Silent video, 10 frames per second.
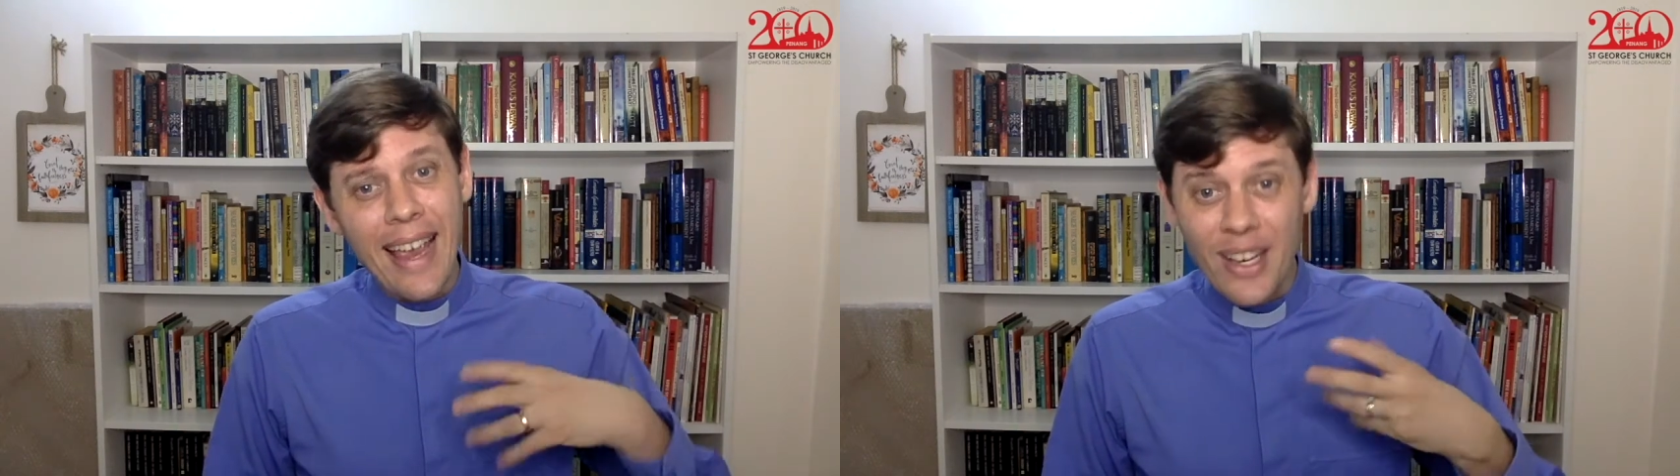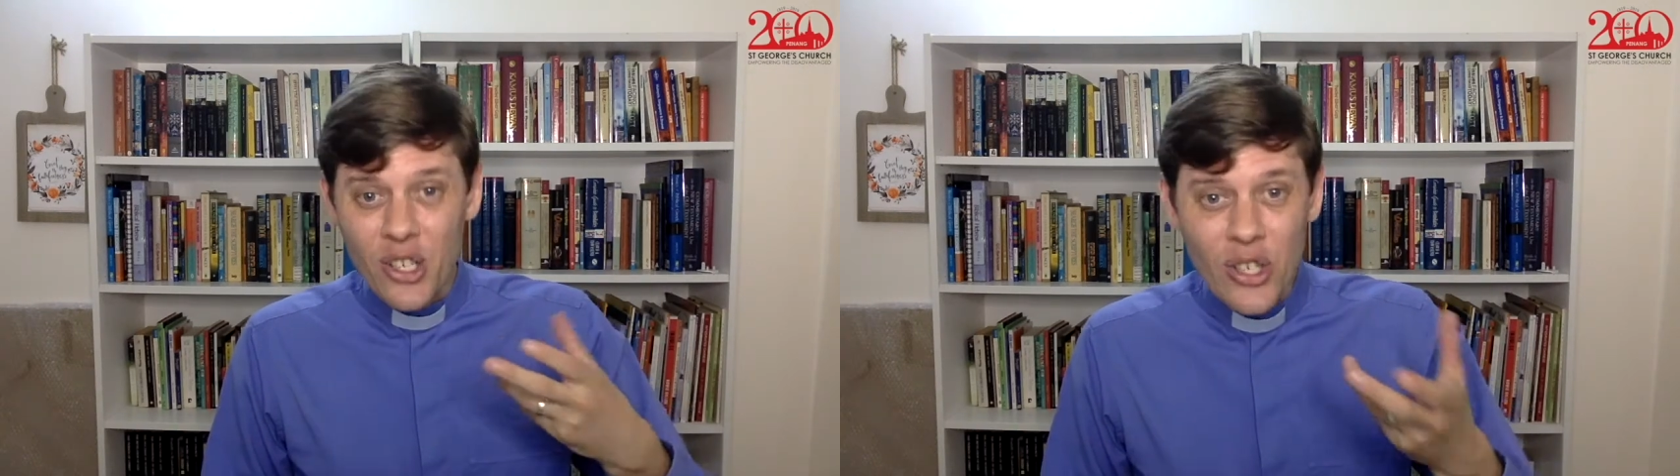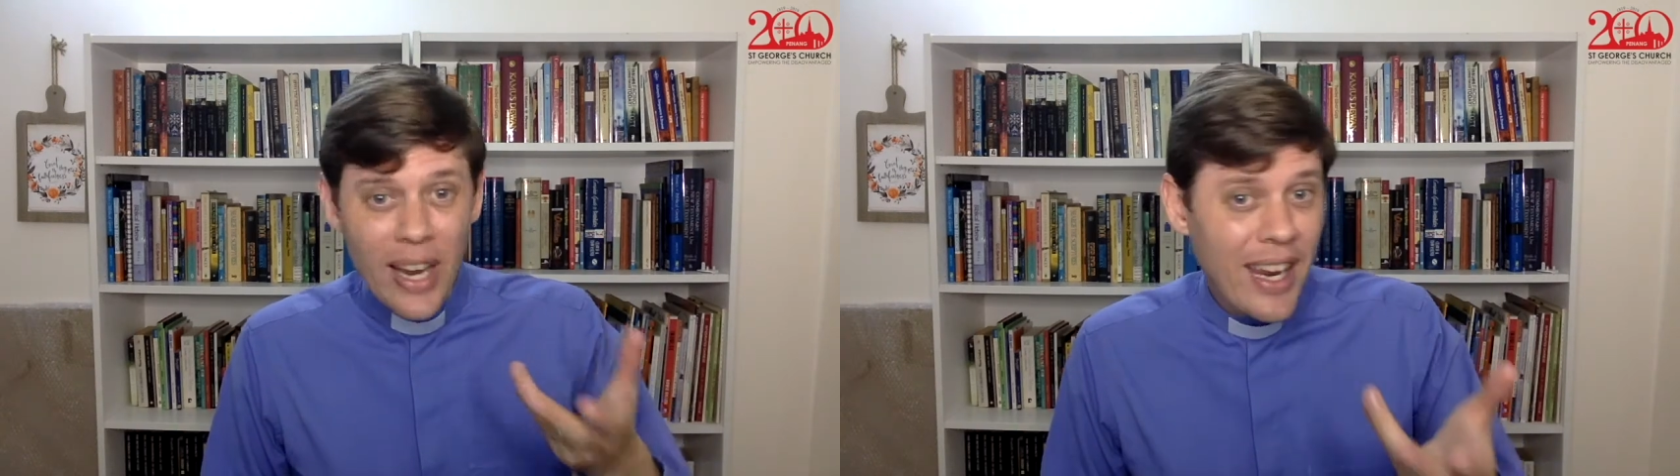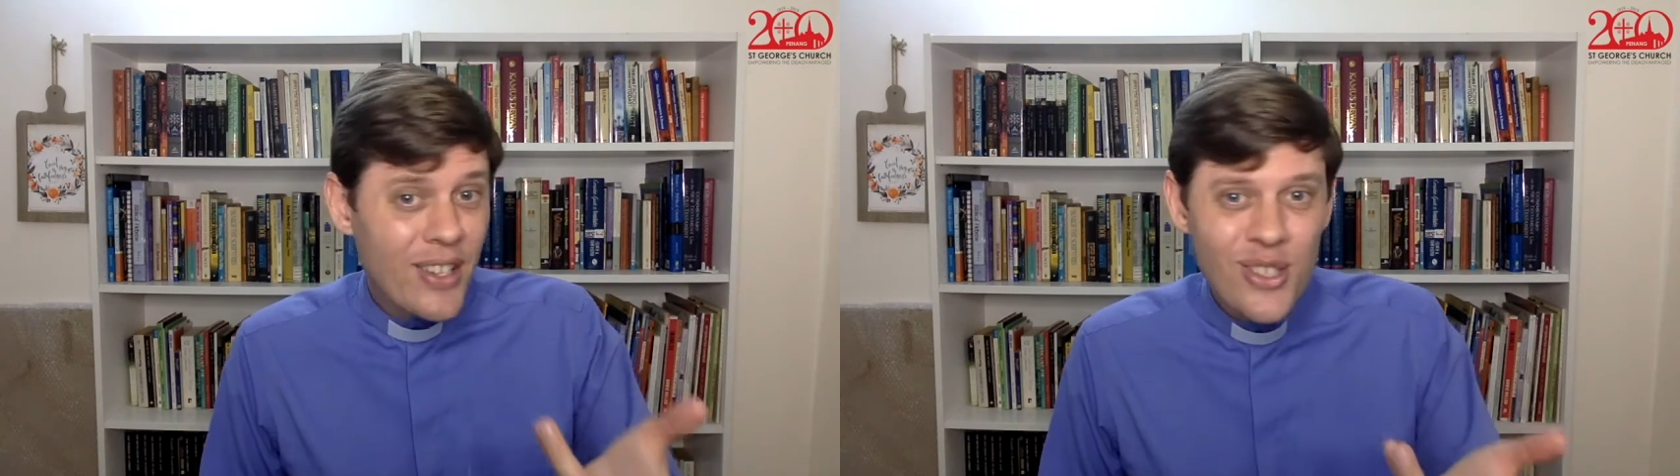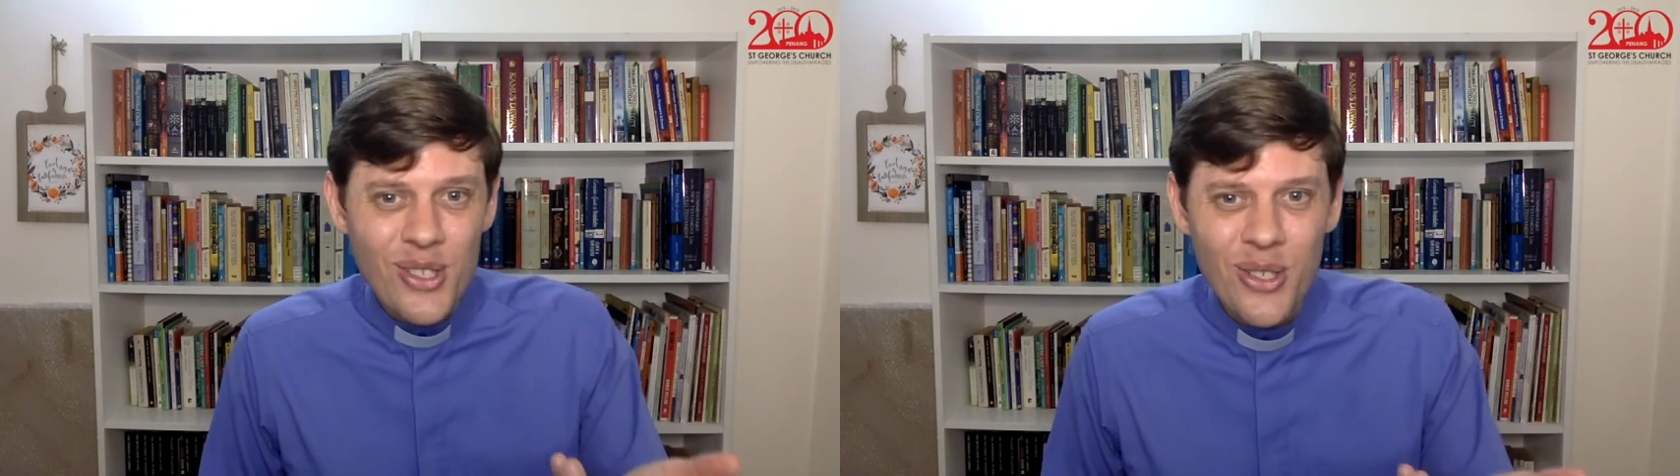and
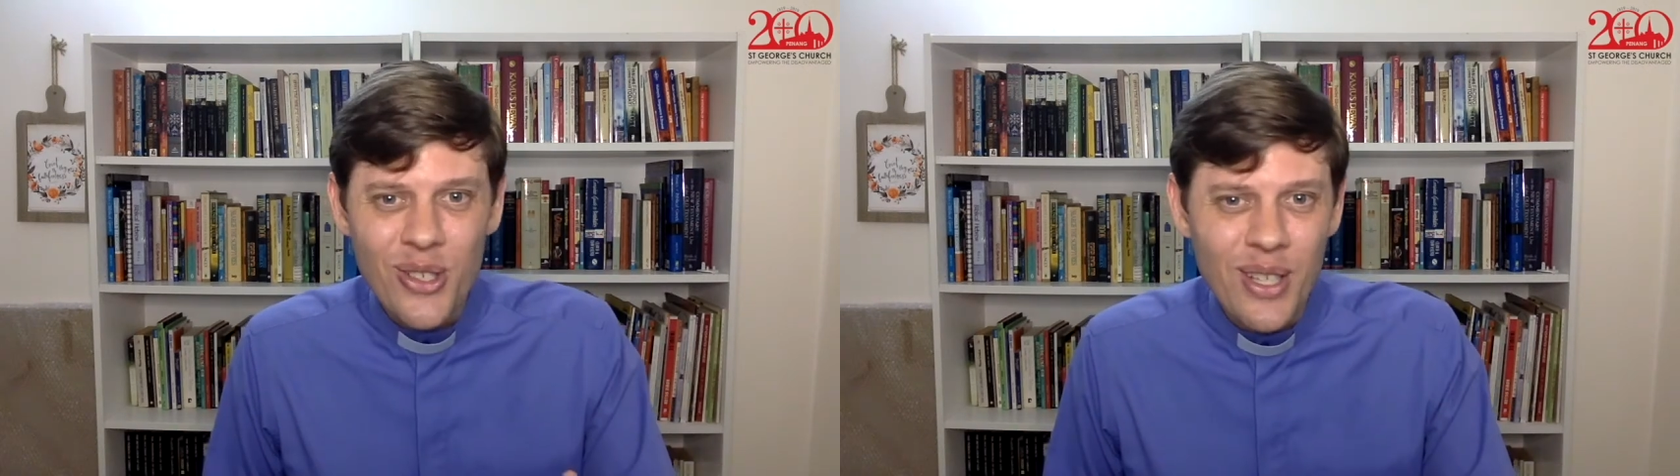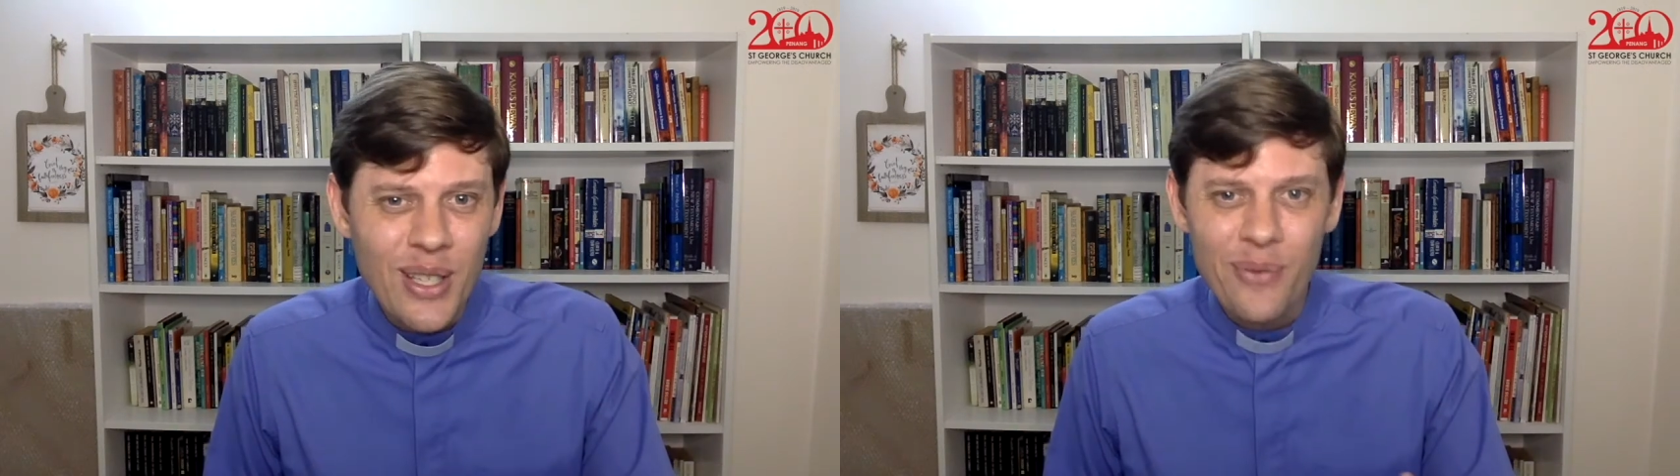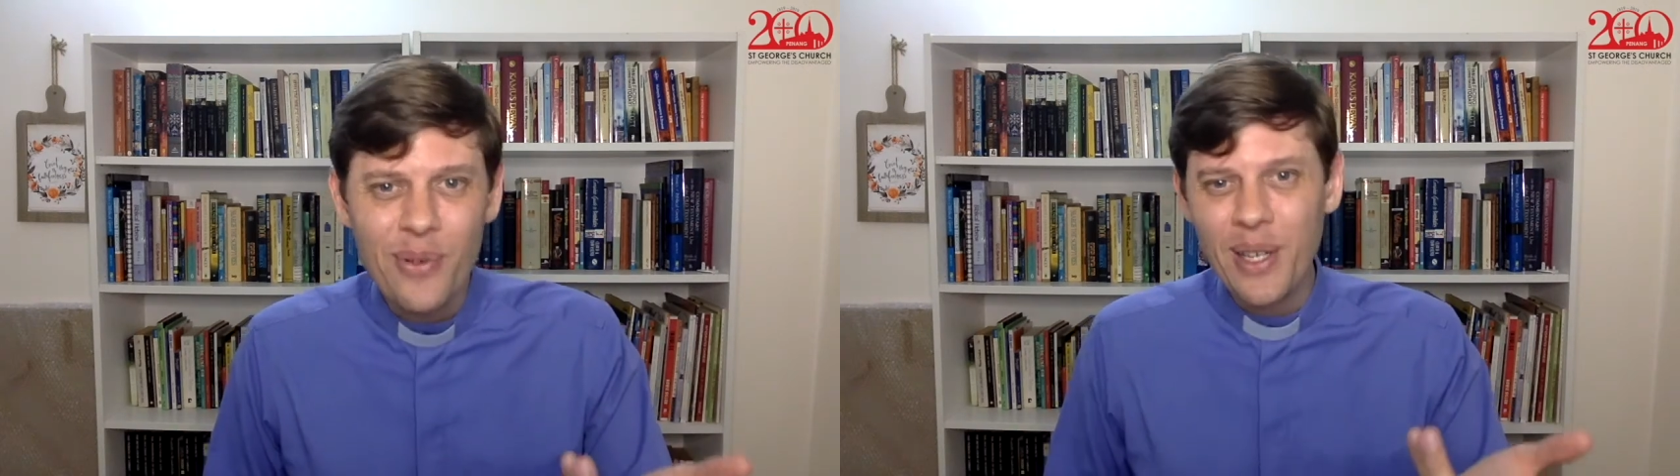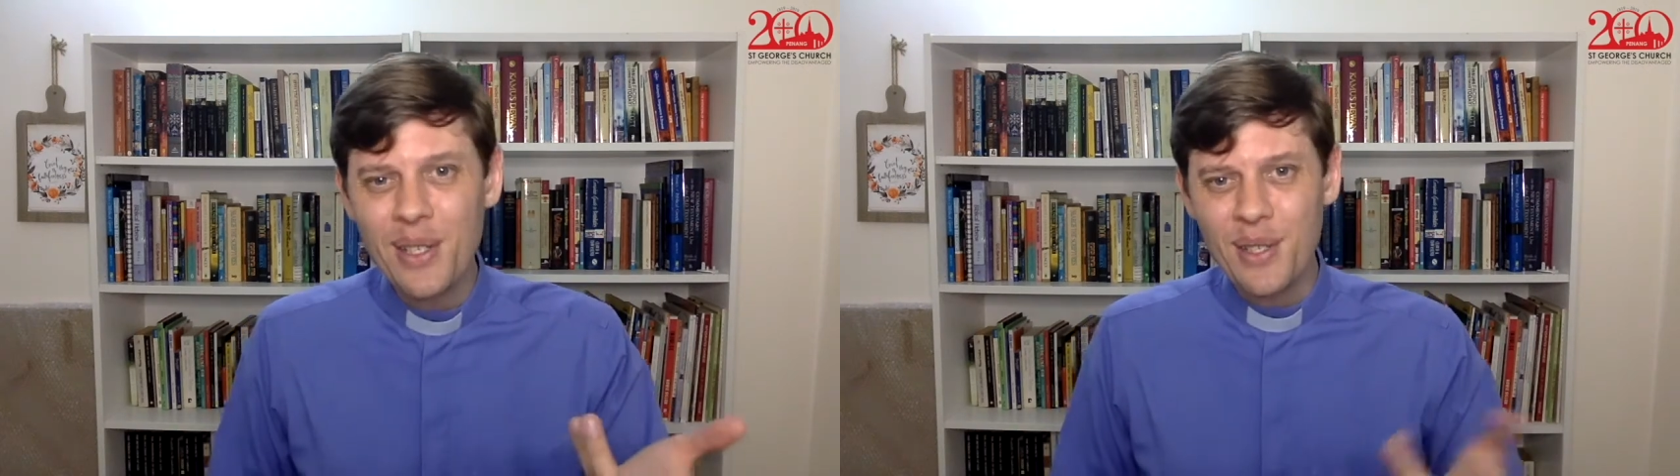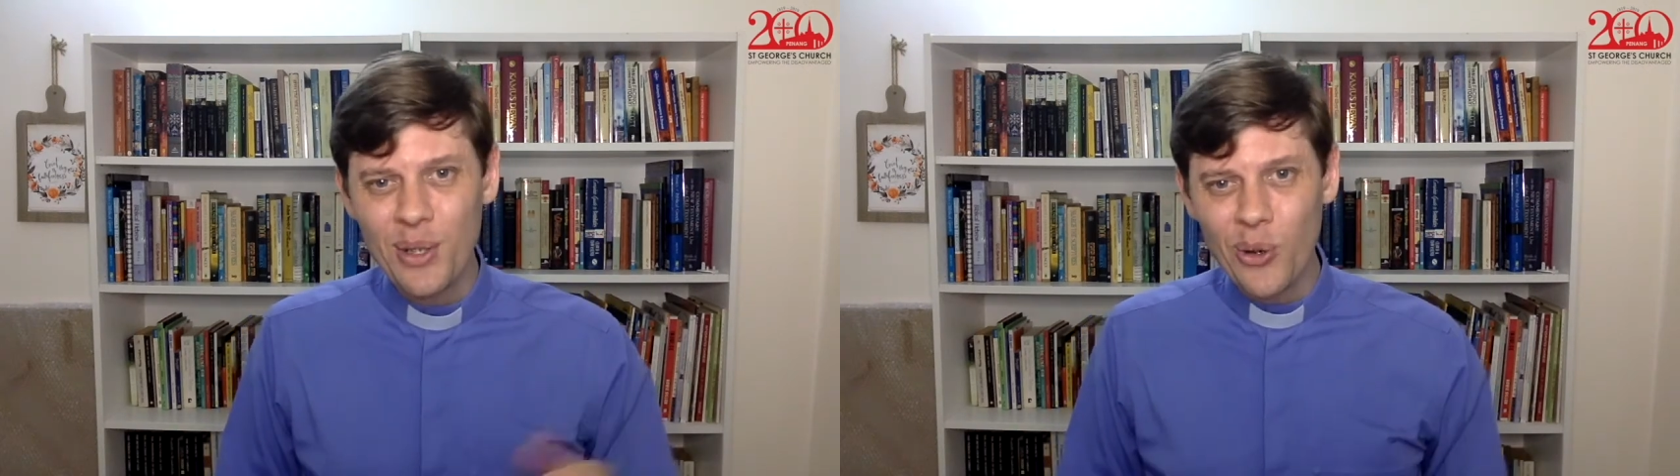changes you to live for
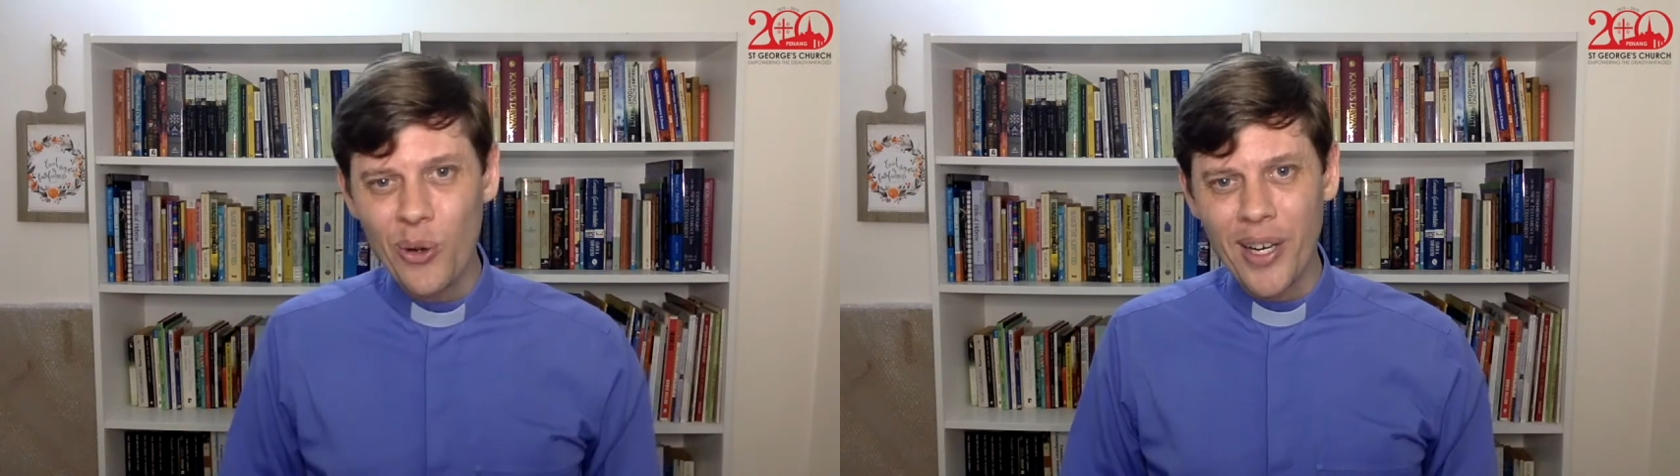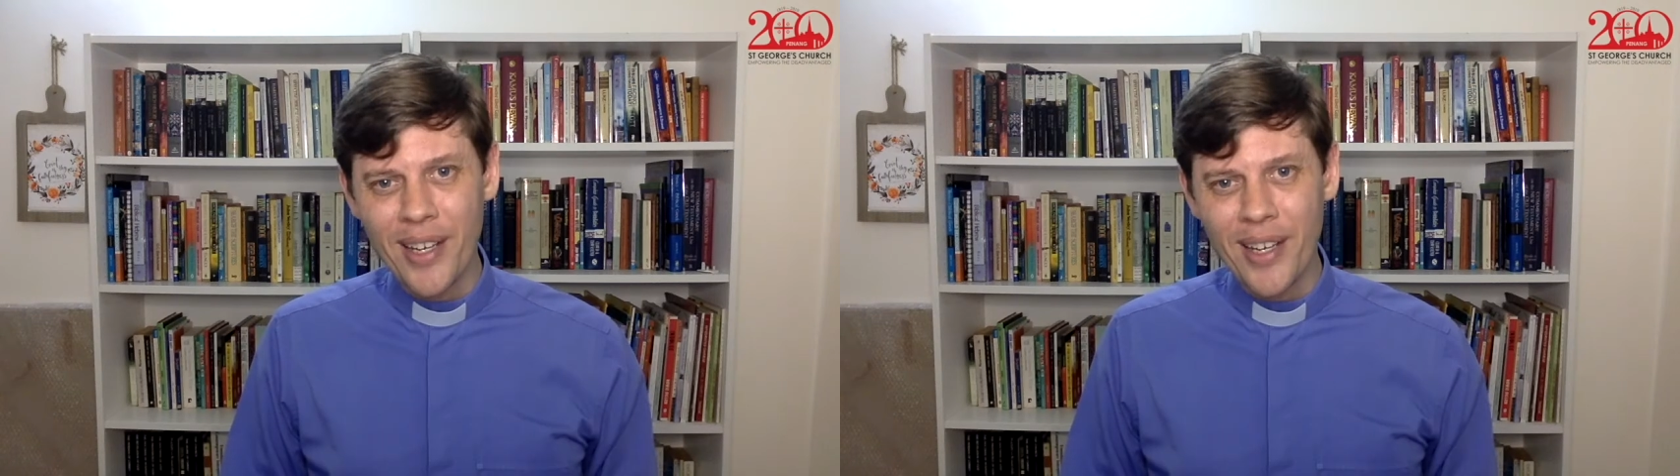his glory.